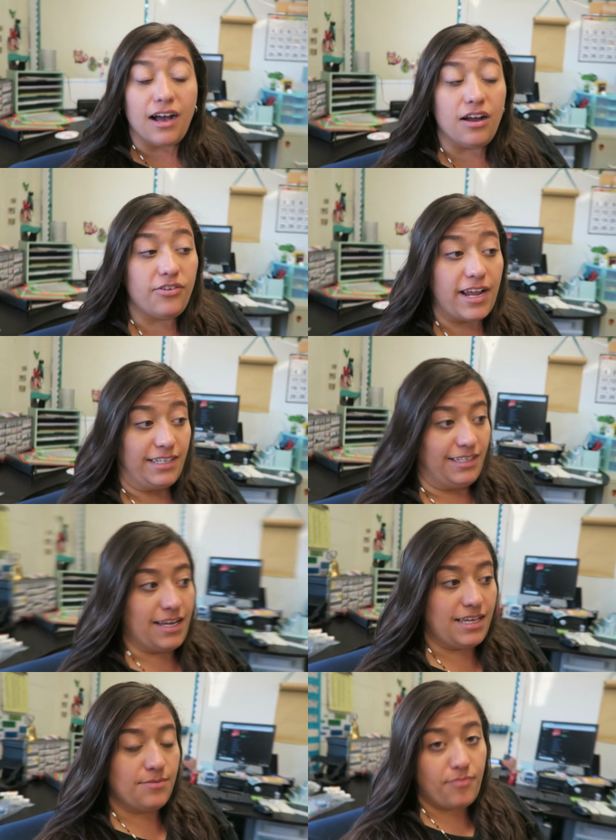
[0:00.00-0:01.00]
All right,
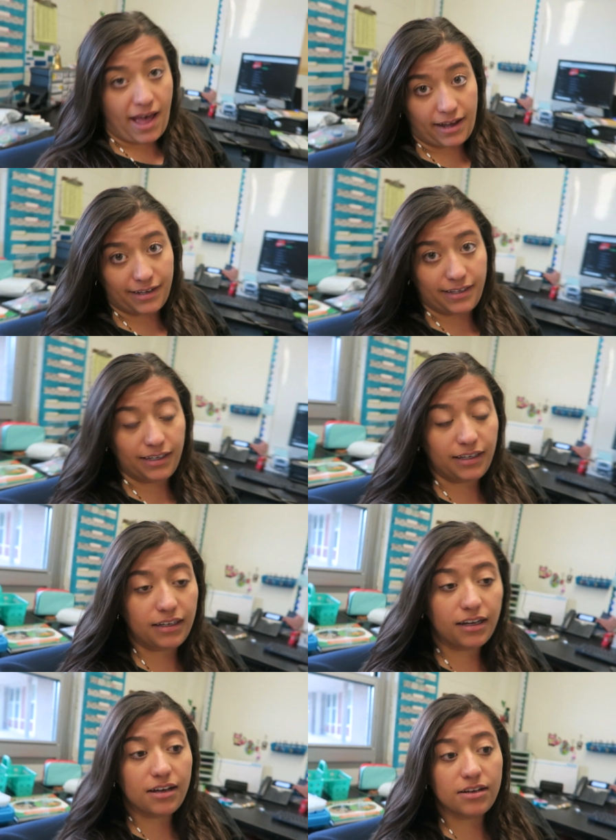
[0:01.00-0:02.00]
I am back.
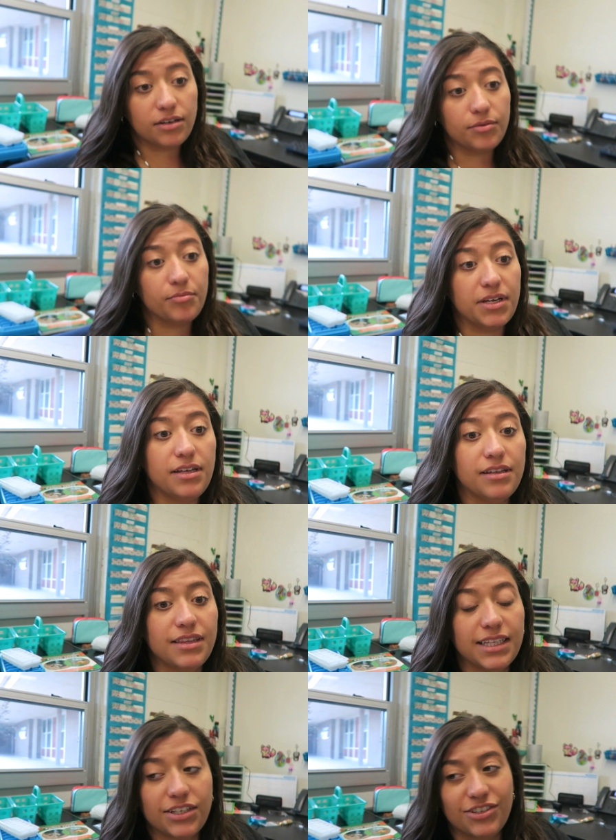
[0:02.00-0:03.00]

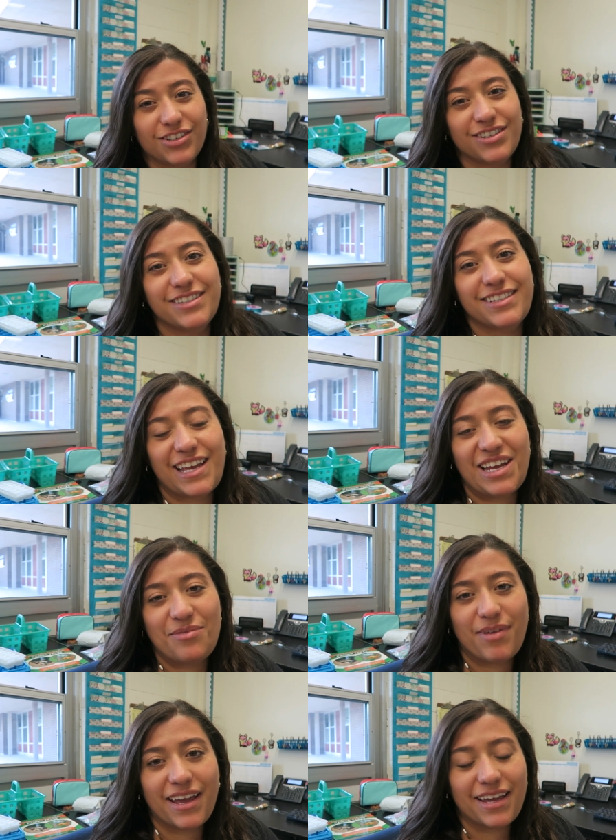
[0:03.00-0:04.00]
The little girls
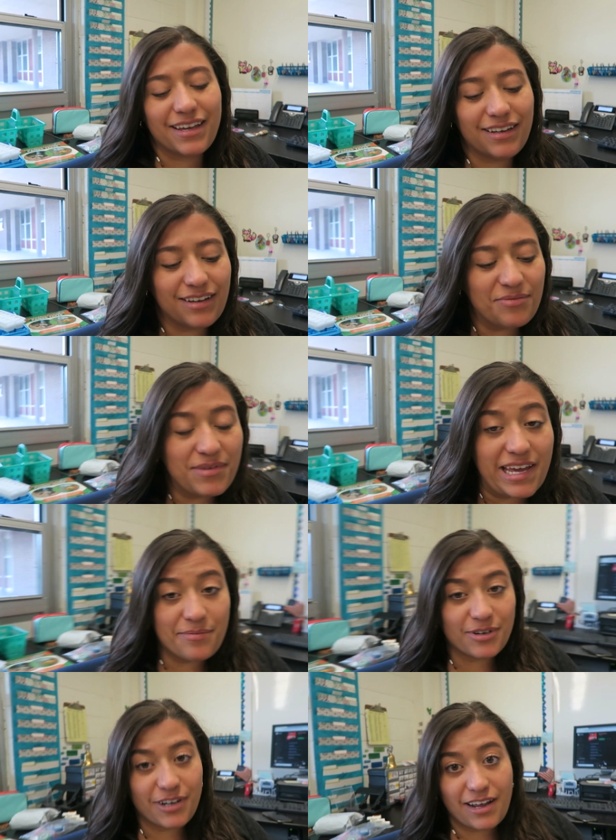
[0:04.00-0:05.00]
and my
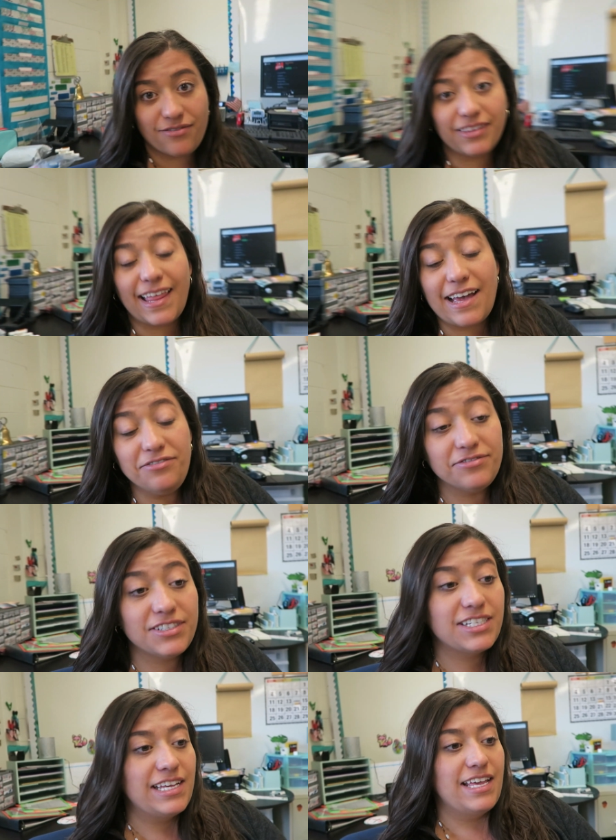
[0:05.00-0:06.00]
neighbor have
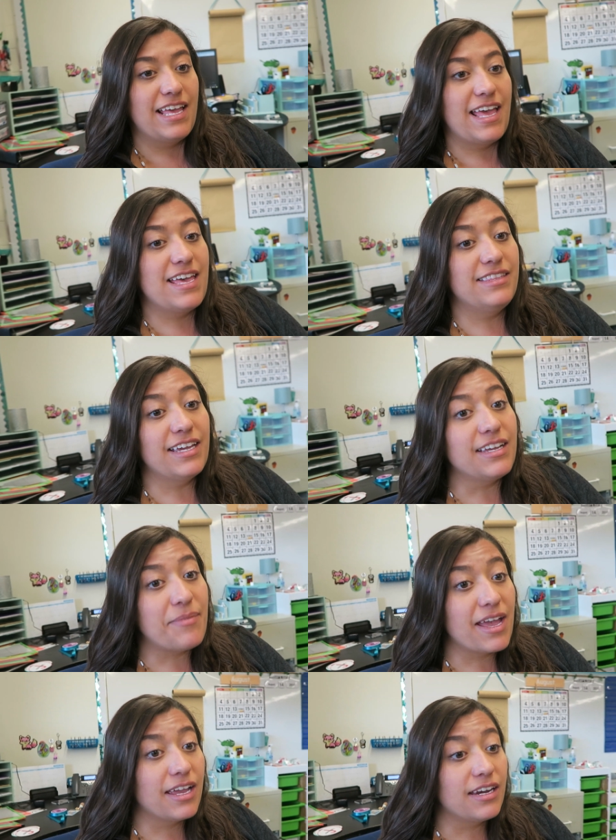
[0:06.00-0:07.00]
left, and they
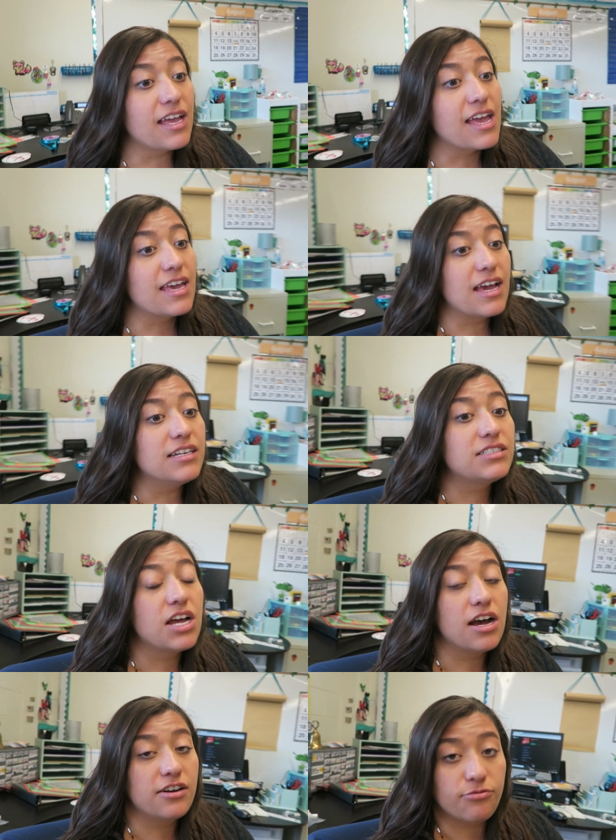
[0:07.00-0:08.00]
made a
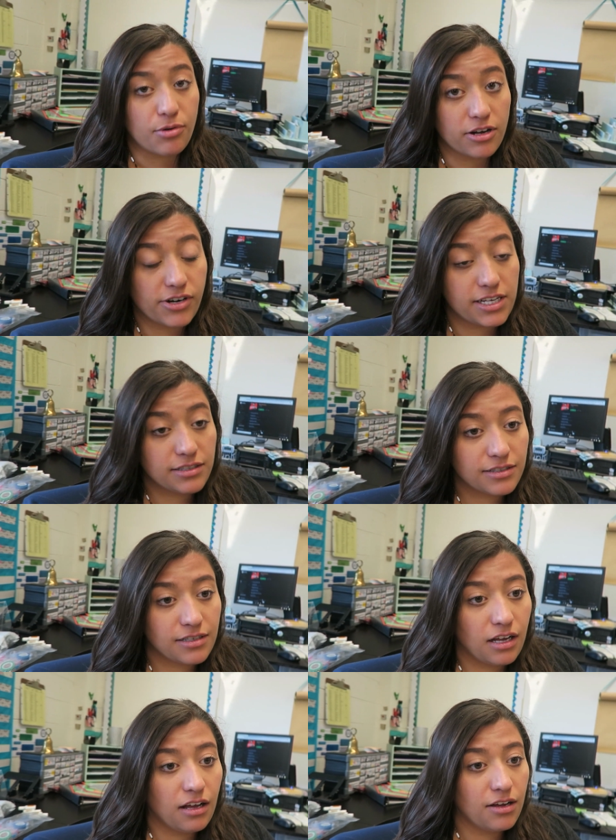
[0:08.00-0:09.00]
ton of
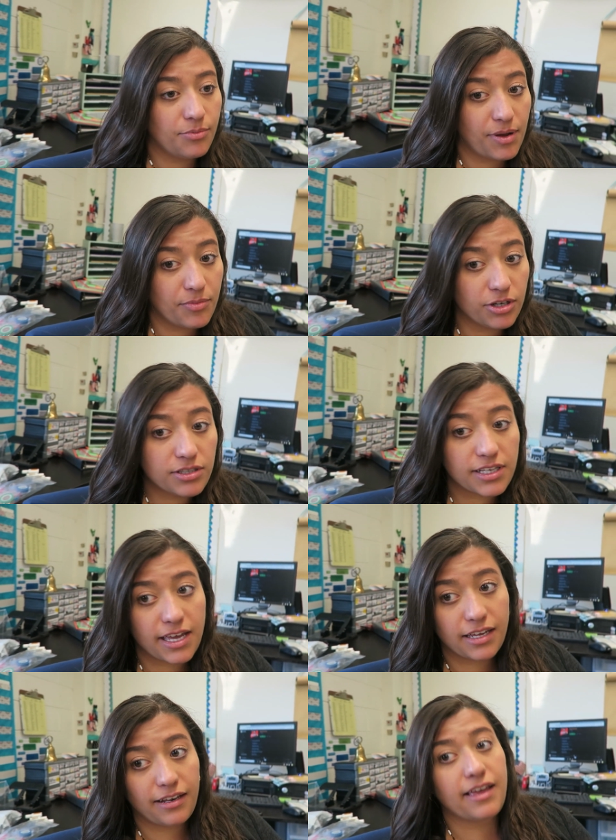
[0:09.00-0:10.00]
progress on my books. I
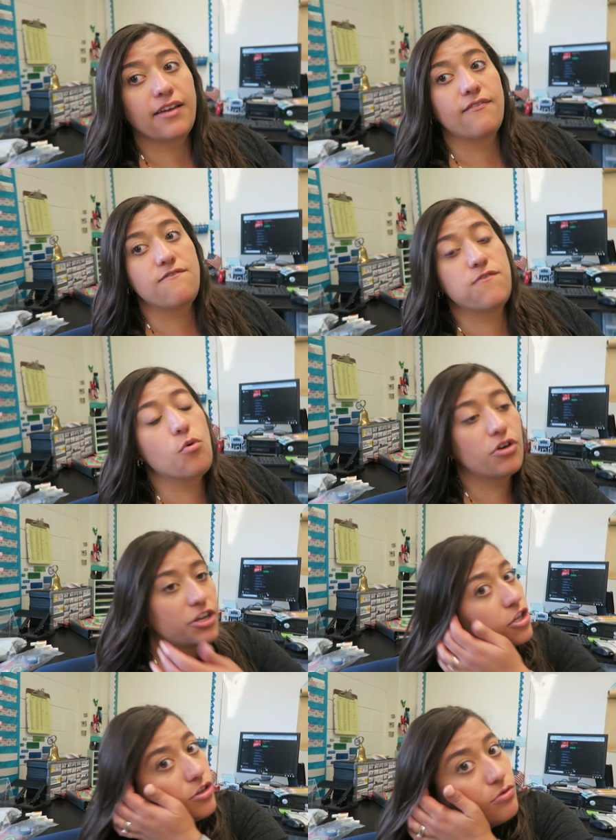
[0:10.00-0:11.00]
had like 4
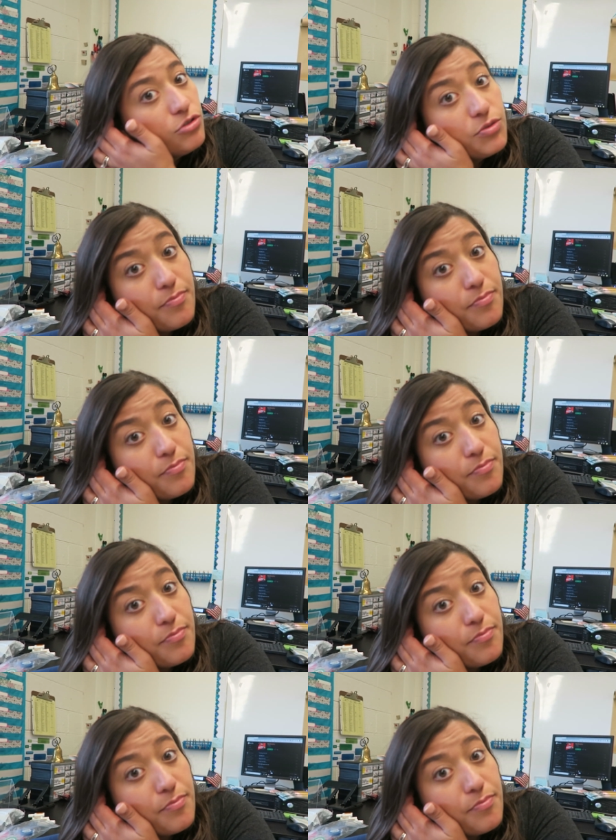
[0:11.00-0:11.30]
huge